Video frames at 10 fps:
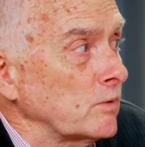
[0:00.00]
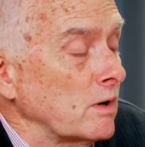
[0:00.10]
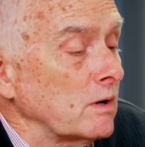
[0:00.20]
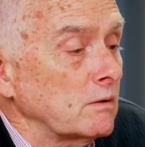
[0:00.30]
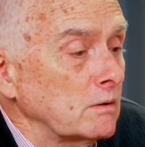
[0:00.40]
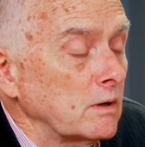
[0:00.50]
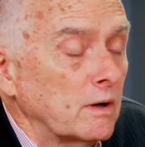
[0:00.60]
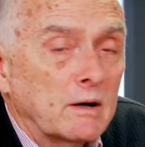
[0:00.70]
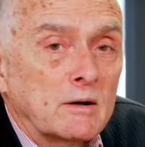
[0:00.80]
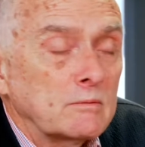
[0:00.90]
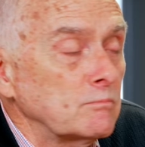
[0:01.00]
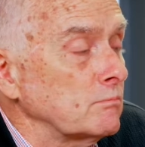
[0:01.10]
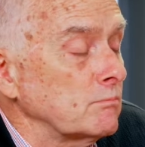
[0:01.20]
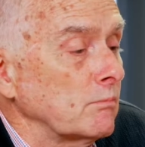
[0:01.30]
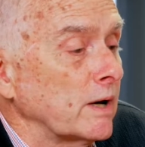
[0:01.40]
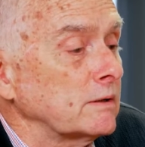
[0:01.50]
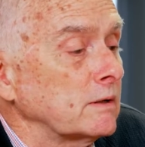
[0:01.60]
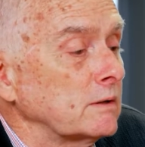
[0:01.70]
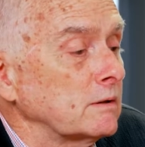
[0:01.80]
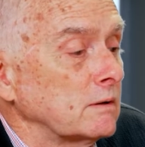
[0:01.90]
Yeah,
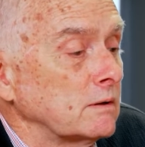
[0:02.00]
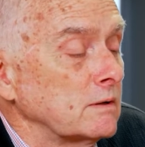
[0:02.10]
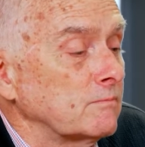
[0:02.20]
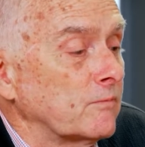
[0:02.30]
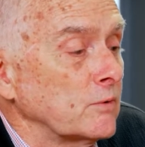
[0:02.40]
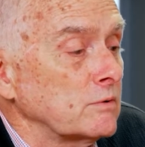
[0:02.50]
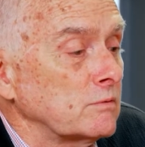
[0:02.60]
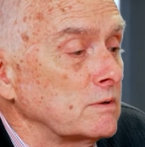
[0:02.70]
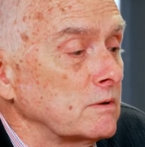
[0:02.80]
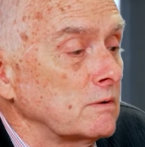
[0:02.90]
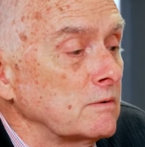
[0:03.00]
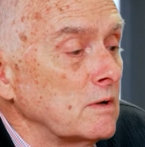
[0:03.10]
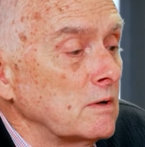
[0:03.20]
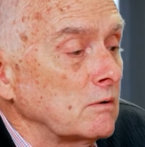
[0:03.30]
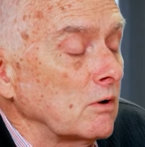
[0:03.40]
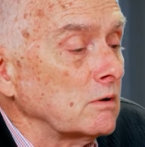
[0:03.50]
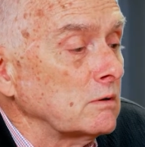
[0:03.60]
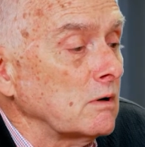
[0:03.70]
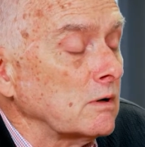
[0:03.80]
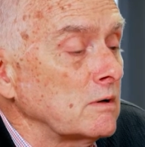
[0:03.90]
mainly, and even further into the
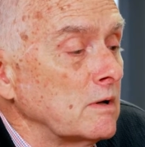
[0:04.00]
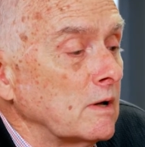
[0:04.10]
Languedoc.